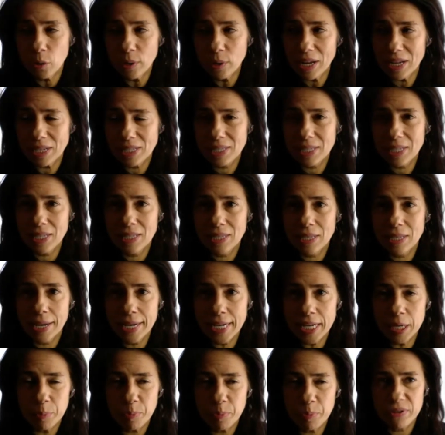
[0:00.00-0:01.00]
I say is
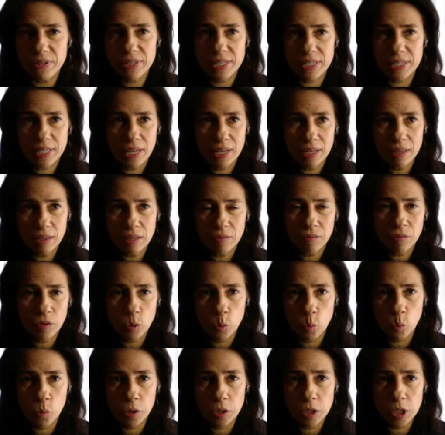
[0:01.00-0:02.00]
90% of
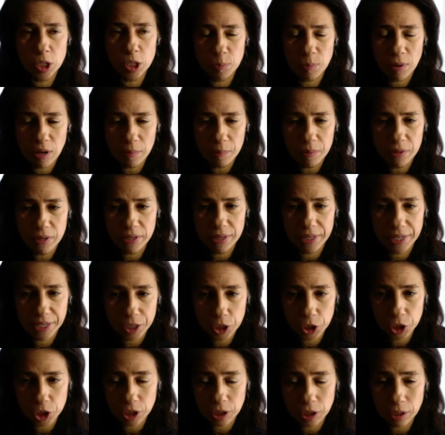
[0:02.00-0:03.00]
the world's
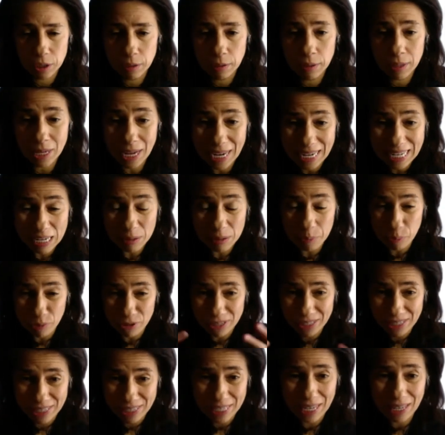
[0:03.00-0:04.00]
population,
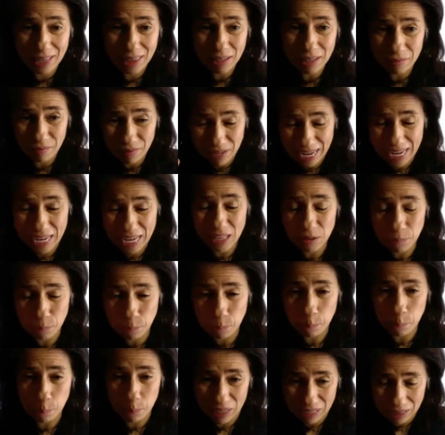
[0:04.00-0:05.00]
90% of 8
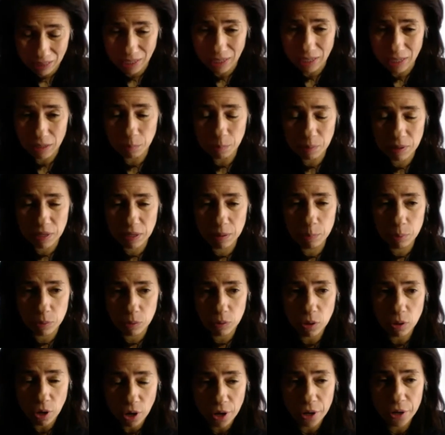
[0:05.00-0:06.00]
billion
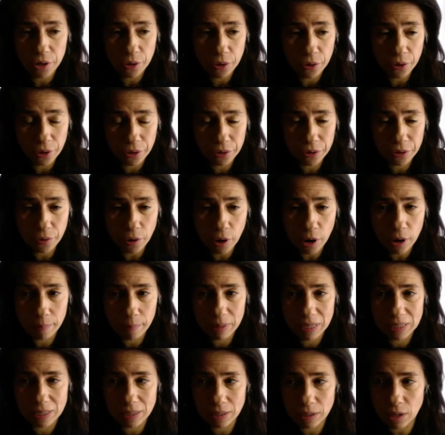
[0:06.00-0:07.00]
people on Earth are
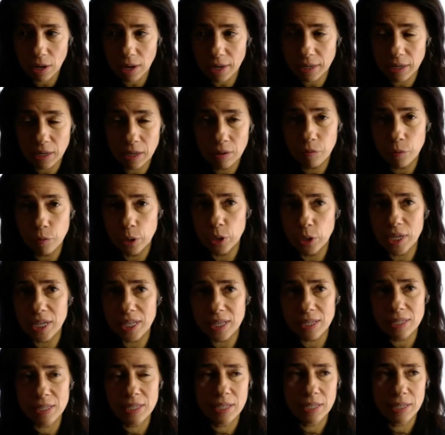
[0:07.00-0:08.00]
misaligned. And if we look at
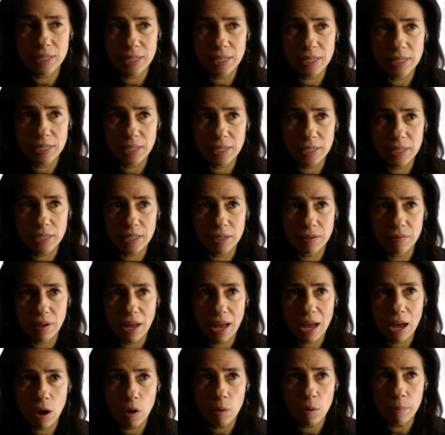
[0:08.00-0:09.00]
the statistics of
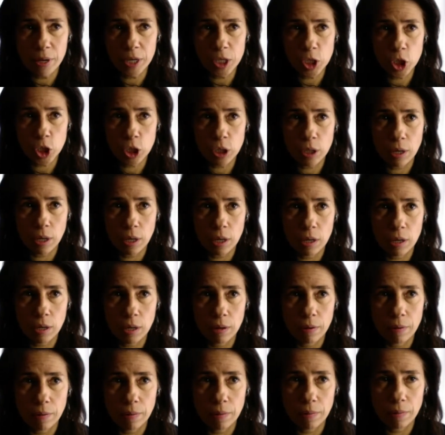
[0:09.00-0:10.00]
how much
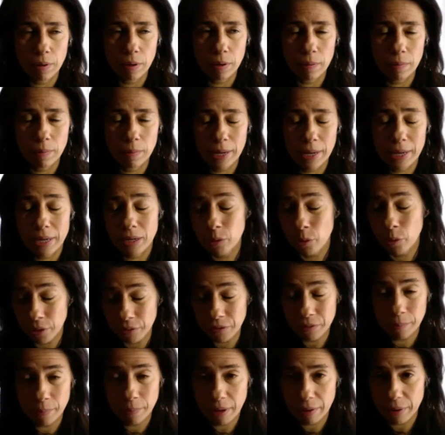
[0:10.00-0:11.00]
in
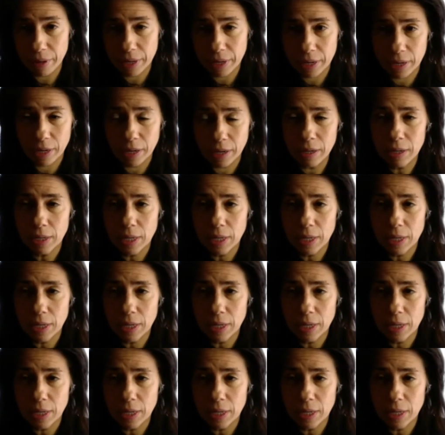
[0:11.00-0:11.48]
North America